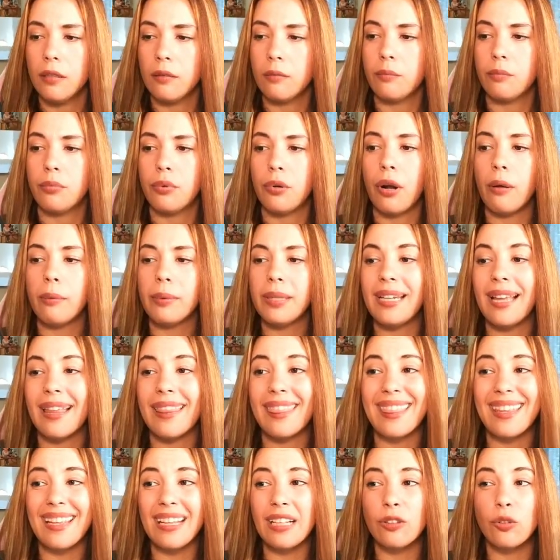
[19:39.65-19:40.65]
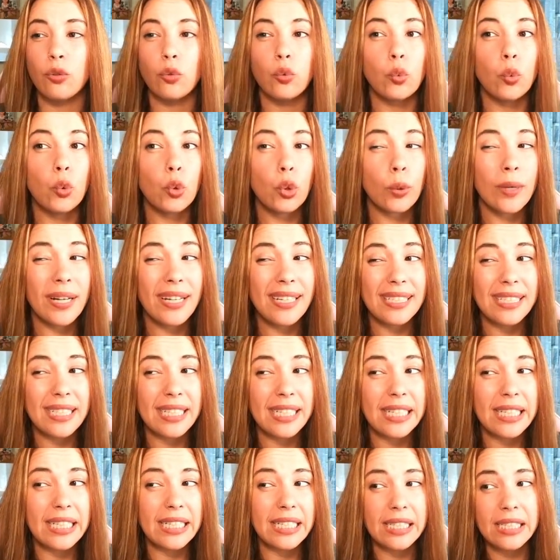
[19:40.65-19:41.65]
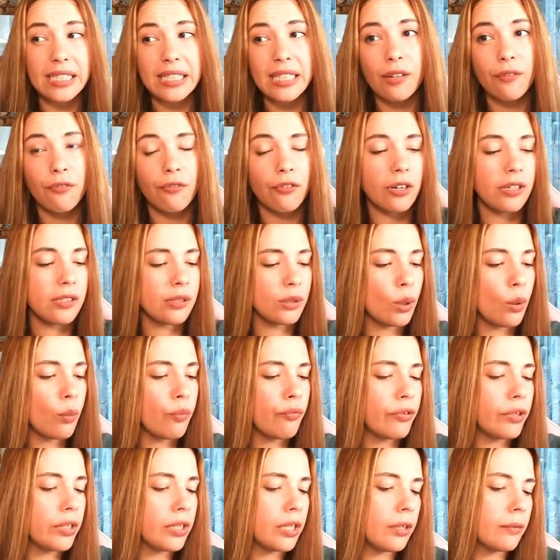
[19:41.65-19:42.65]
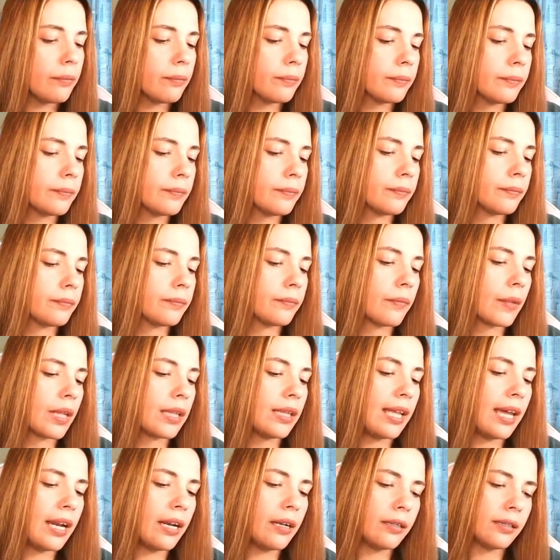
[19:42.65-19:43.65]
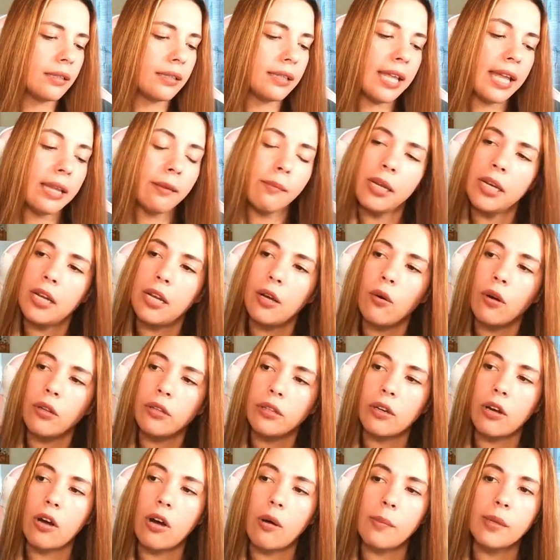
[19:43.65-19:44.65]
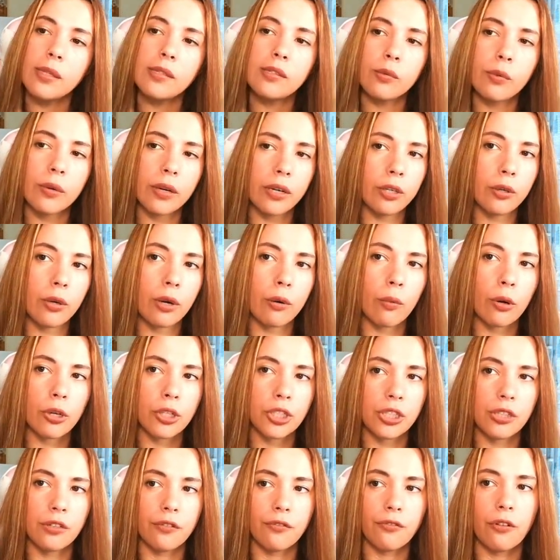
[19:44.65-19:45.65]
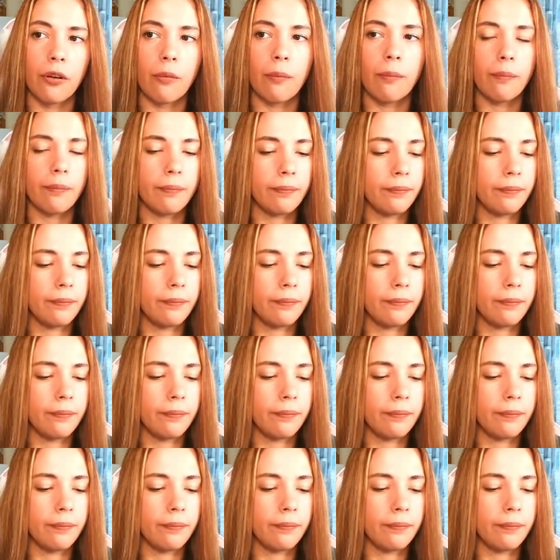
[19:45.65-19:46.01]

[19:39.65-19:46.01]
probably nothing too crazy difference, hopefully. Let me know in the comments where you are watching from.